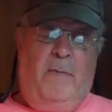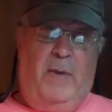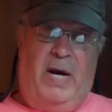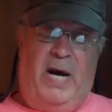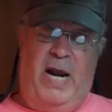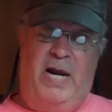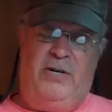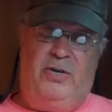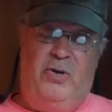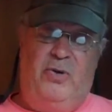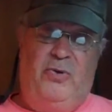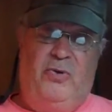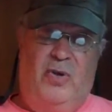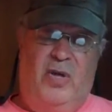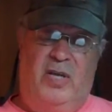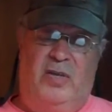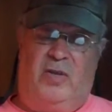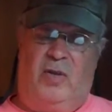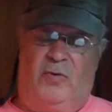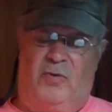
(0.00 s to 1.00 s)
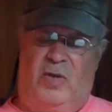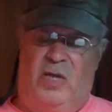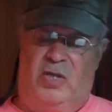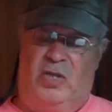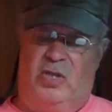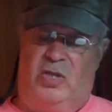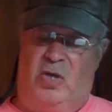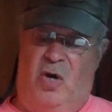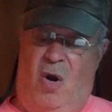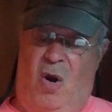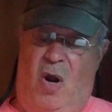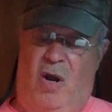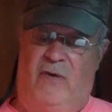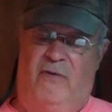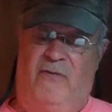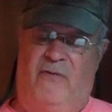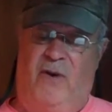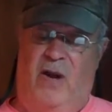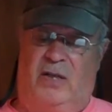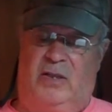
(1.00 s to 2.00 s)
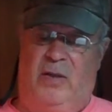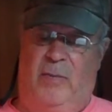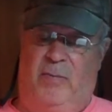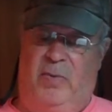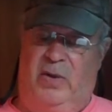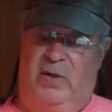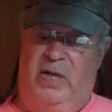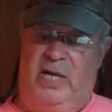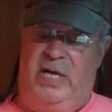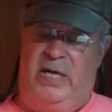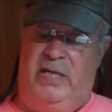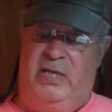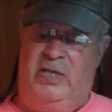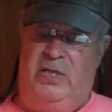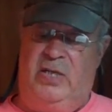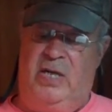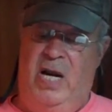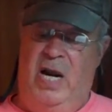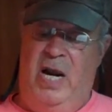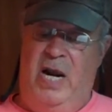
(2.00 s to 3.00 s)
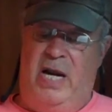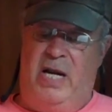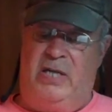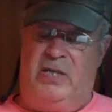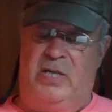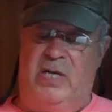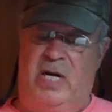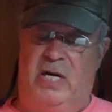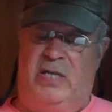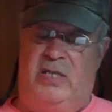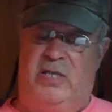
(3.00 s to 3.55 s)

But I do think that this song, Fuck the Police, is an